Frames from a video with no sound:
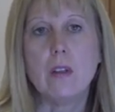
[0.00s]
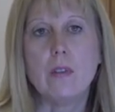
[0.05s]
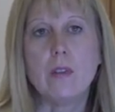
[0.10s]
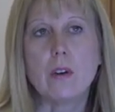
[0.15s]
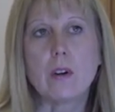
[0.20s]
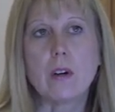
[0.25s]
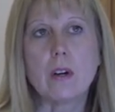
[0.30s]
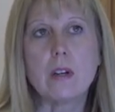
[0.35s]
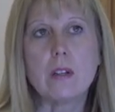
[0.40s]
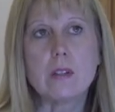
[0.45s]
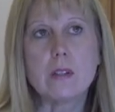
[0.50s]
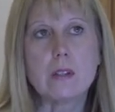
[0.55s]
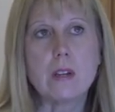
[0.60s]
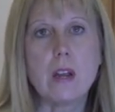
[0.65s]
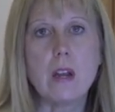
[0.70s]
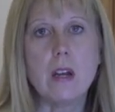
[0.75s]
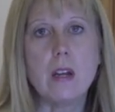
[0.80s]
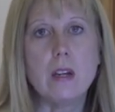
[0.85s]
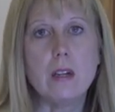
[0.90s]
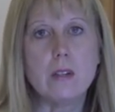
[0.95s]
they're going to
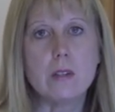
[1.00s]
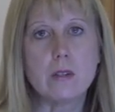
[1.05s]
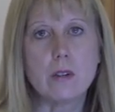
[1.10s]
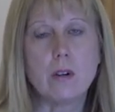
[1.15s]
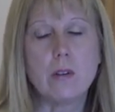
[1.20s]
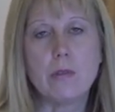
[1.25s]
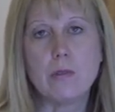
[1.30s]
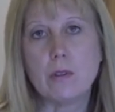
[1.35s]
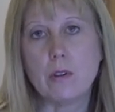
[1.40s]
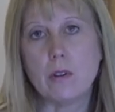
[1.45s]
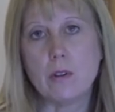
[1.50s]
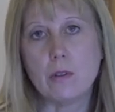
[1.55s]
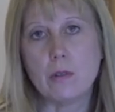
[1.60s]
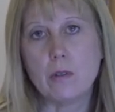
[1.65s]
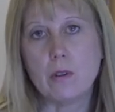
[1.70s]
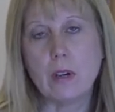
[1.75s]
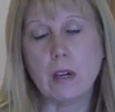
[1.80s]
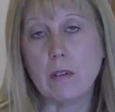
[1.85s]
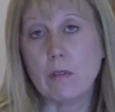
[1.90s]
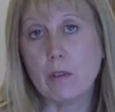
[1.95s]
stay sulfur
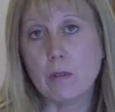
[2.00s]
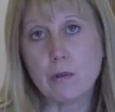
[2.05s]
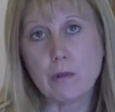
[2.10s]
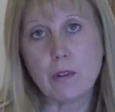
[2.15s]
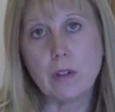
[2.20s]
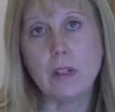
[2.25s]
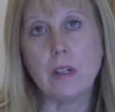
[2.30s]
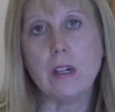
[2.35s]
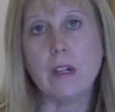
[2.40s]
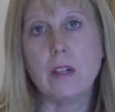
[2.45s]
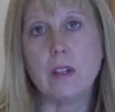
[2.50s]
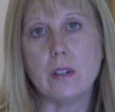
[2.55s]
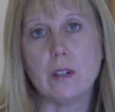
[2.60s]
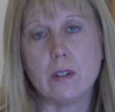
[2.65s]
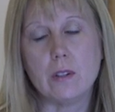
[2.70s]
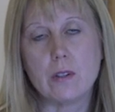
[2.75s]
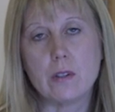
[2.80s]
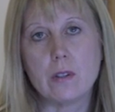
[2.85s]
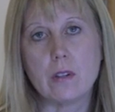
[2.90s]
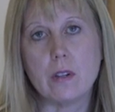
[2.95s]
even for
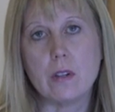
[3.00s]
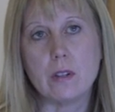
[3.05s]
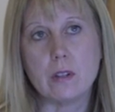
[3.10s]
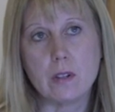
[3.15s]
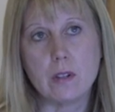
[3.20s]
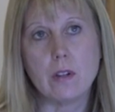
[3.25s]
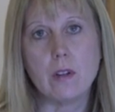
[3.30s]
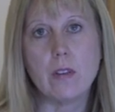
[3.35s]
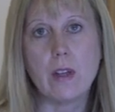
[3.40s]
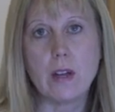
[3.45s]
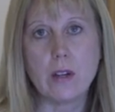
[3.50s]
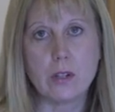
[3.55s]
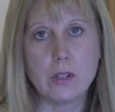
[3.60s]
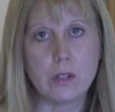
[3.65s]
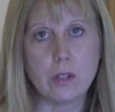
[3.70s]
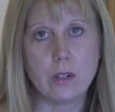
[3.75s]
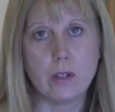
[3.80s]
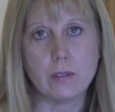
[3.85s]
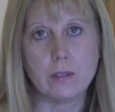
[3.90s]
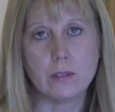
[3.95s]
years until that
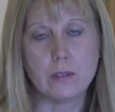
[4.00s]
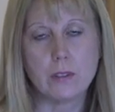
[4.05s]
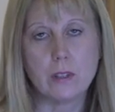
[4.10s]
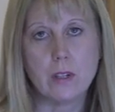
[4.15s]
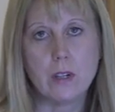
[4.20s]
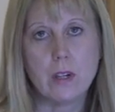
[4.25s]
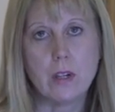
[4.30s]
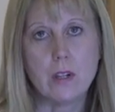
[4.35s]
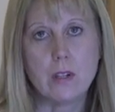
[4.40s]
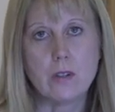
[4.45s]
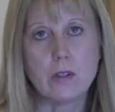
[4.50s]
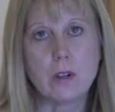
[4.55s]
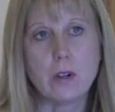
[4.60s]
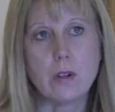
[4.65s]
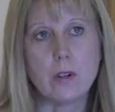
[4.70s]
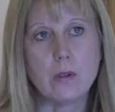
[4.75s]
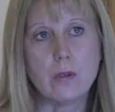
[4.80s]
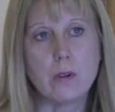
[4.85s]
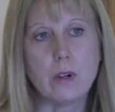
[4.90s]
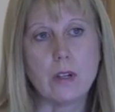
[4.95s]
shifts.
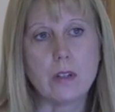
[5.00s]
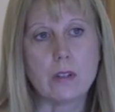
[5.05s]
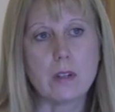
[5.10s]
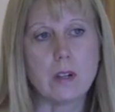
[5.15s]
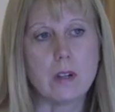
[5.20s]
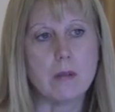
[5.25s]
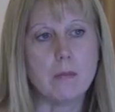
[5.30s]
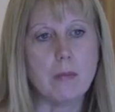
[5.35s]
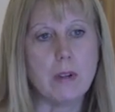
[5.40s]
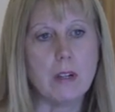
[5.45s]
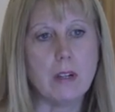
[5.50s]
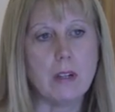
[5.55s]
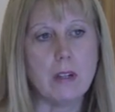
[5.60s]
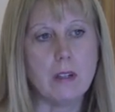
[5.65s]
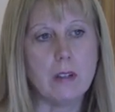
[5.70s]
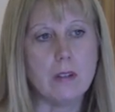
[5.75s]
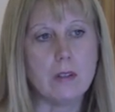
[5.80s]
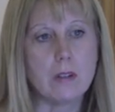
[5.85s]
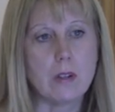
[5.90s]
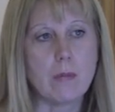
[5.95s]
So it's going to
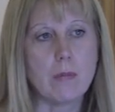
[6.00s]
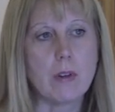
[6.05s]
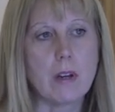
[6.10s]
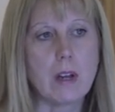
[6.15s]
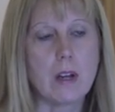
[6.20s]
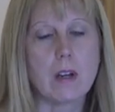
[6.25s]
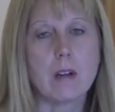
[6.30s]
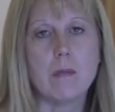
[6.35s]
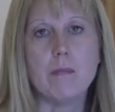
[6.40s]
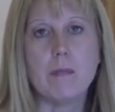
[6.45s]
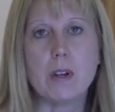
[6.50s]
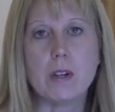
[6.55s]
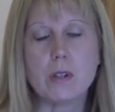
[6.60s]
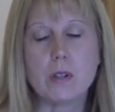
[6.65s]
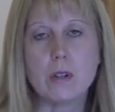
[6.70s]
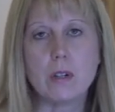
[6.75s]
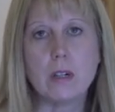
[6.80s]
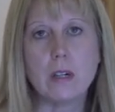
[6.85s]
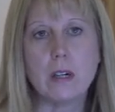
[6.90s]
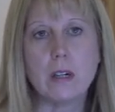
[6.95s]
be something I can
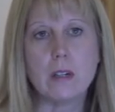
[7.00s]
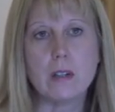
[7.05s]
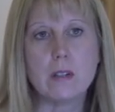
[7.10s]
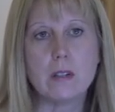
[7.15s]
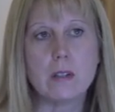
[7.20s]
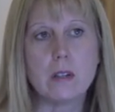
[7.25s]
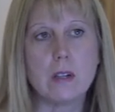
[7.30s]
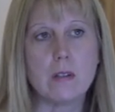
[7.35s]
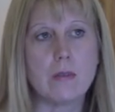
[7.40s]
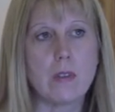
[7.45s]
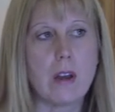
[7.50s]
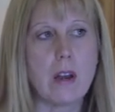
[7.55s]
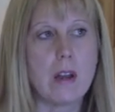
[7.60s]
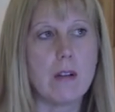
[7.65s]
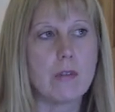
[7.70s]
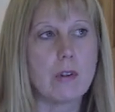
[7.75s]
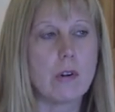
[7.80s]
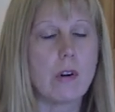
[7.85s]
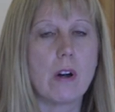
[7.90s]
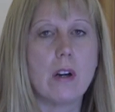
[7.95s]
measure against. If they
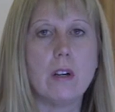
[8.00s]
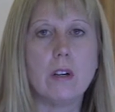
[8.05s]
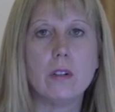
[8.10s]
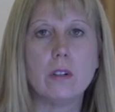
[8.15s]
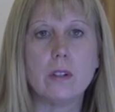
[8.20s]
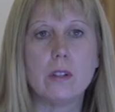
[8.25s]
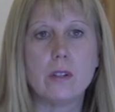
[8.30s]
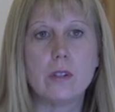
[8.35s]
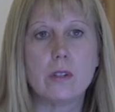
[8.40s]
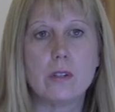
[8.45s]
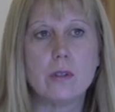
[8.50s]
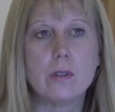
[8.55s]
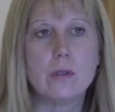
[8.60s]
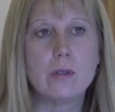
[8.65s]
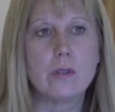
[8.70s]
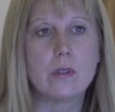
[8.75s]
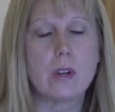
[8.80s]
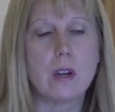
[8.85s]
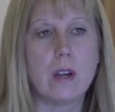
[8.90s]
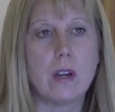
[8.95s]
have cranial
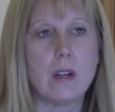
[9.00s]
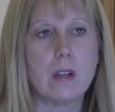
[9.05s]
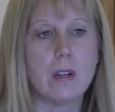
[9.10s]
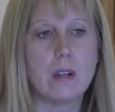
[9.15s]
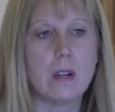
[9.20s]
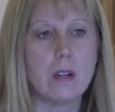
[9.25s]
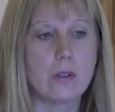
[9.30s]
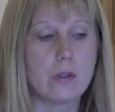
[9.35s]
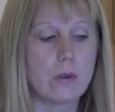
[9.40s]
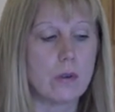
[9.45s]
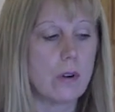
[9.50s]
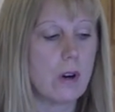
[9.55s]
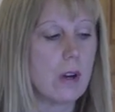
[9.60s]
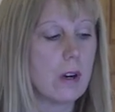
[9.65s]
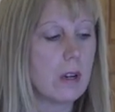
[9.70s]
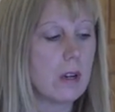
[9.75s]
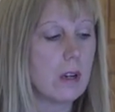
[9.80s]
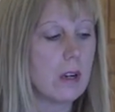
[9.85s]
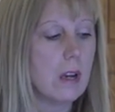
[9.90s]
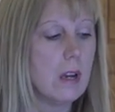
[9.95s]
issues and it's
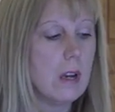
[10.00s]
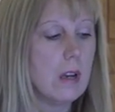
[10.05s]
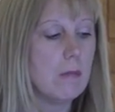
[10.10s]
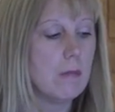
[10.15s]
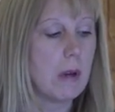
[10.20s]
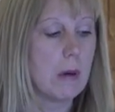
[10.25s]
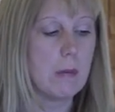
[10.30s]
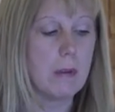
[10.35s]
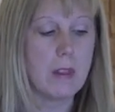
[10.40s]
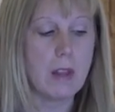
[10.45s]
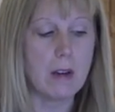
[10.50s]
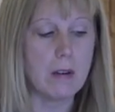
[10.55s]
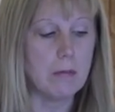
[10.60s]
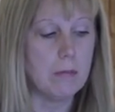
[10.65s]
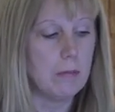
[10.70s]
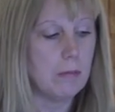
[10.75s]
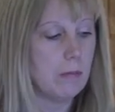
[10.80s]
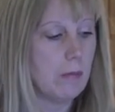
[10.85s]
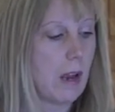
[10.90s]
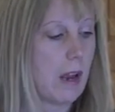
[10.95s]
chronic, maybe they
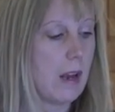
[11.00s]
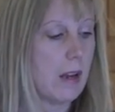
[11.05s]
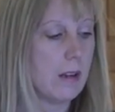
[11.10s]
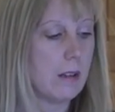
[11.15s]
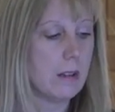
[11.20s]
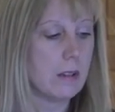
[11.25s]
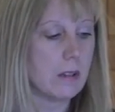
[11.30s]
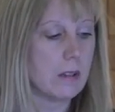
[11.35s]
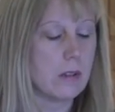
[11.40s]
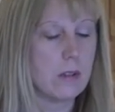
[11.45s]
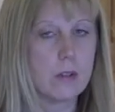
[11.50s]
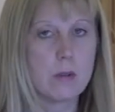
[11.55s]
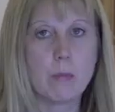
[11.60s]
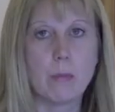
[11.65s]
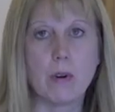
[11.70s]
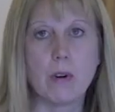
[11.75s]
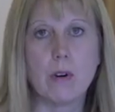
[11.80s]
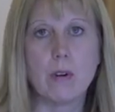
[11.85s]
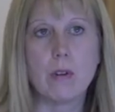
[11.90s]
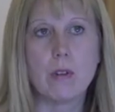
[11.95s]
had this since
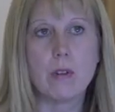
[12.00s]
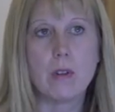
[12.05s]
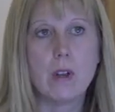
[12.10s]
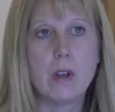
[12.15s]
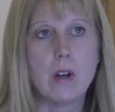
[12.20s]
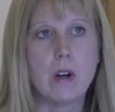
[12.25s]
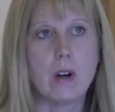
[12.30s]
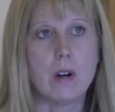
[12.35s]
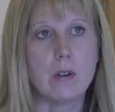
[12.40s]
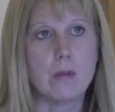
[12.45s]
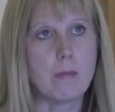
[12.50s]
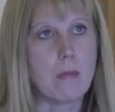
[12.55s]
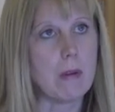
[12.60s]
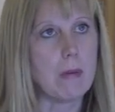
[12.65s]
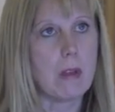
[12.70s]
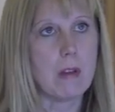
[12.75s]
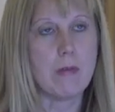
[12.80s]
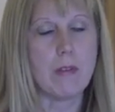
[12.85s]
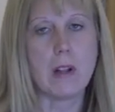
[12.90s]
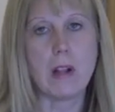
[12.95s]
birth, or maybe
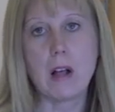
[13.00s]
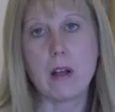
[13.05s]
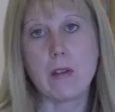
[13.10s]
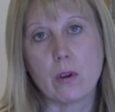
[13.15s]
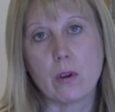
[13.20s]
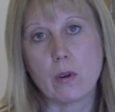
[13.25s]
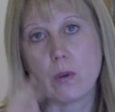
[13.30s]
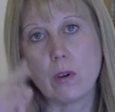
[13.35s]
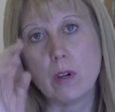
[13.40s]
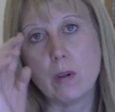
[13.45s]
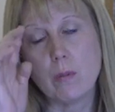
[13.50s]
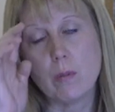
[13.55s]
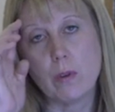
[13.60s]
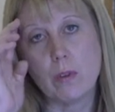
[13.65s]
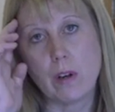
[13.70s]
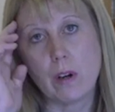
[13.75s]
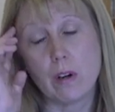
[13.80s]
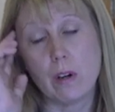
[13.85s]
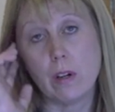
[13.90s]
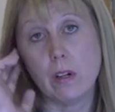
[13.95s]
they fell the crib when
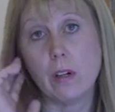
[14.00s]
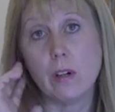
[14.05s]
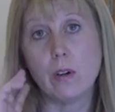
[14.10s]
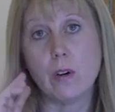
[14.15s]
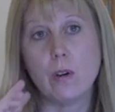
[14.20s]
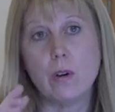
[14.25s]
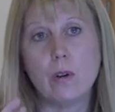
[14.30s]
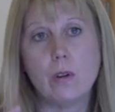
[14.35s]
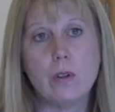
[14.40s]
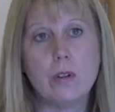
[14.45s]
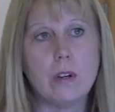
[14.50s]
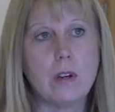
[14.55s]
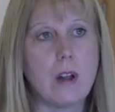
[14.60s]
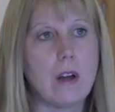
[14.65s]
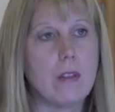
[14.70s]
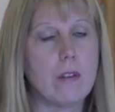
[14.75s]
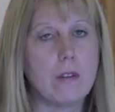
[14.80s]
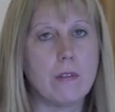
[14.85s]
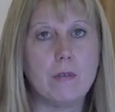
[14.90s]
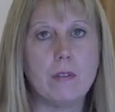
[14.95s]
they're a year old and
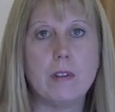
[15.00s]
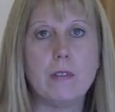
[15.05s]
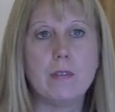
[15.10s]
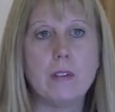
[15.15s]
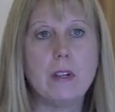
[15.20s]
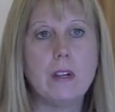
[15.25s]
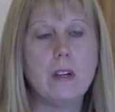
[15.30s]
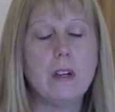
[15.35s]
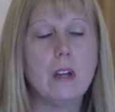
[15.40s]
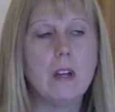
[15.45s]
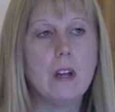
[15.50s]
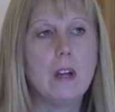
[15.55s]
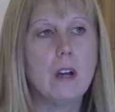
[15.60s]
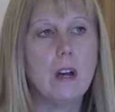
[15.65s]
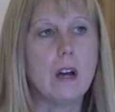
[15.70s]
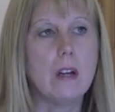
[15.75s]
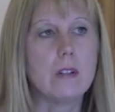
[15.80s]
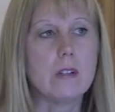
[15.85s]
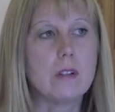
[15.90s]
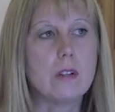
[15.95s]
now they're 50.
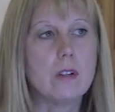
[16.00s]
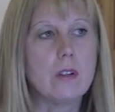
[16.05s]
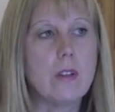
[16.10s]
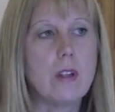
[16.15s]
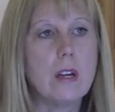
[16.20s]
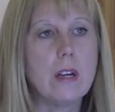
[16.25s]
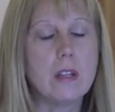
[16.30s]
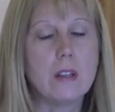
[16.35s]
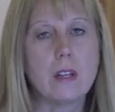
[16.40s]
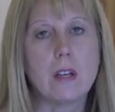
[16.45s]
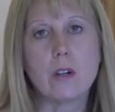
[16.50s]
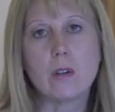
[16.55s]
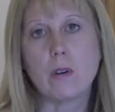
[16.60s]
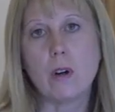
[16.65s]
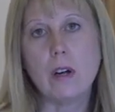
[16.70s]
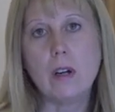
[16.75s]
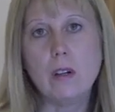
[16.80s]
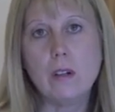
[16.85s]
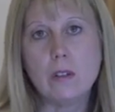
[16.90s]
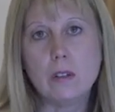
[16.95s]
Until they get that
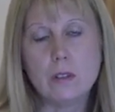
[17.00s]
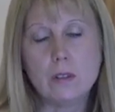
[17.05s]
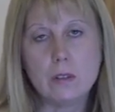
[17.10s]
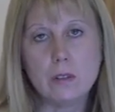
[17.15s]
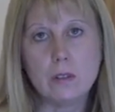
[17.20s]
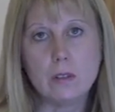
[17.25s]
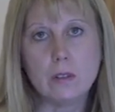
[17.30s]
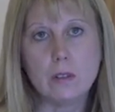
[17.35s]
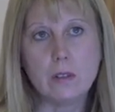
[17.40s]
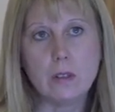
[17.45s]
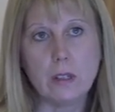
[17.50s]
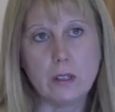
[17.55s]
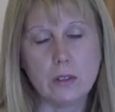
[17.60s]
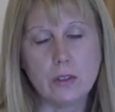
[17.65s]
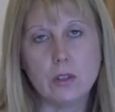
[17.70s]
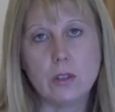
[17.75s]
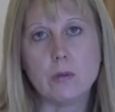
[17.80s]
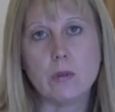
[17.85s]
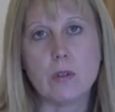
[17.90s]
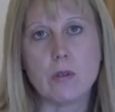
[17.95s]
cranial
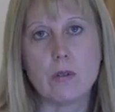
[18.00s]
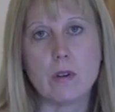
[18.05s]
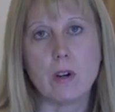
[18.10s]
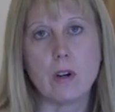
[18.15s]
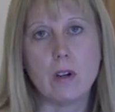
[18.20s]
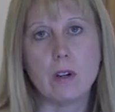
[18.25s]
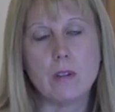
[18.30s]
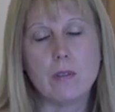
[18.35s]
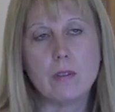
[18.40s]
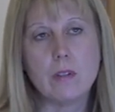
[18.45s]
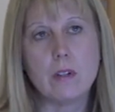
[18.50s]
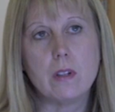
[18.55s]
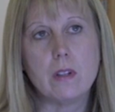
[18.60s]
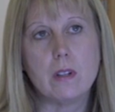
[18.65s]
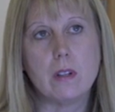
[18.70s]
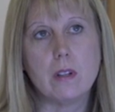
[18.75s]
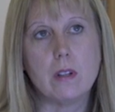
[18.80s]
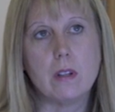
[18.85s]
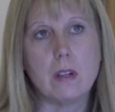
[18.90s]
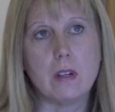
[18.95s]
issue resolved,
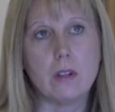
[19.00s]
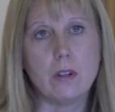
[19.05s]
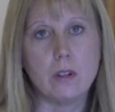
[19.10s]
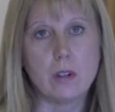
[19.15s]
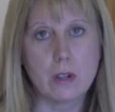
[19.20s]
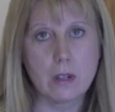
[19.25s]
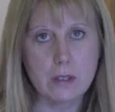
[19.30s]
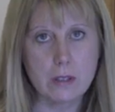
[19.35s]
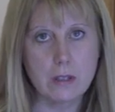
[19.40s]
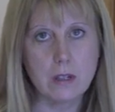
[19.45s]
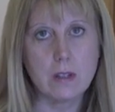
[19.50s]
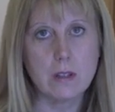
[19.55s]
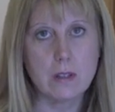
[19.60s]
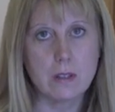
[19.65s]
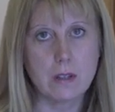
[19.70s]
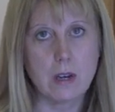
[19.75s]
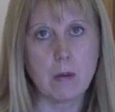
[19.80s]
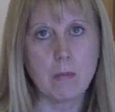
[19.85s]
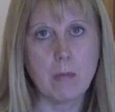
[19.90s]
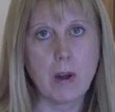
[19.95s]
then you're going to see the
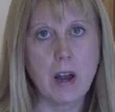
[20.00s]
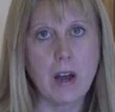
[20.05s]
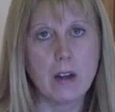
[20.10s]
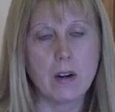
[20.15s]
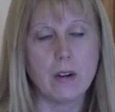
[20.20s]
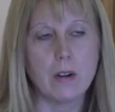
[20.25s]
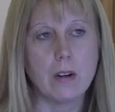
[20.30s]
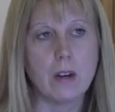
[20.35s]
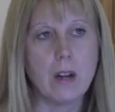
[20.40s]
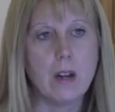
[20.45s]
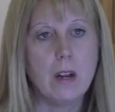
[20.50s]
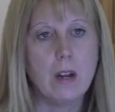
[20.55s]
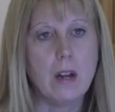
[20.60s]
same pattern.